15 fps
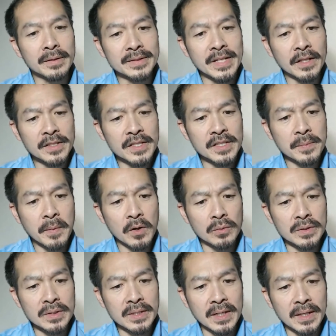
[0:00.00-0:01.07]
tell us
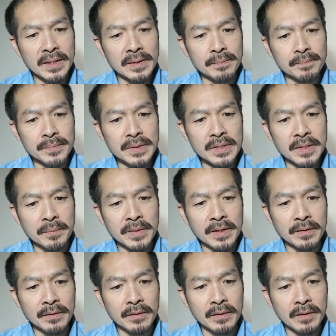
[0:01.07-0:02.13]
about some of
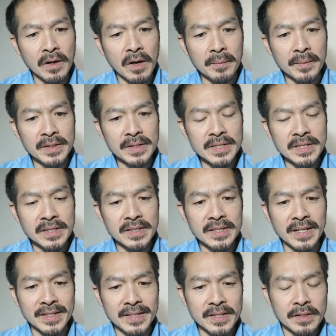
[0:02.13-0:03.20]
the other common disease states.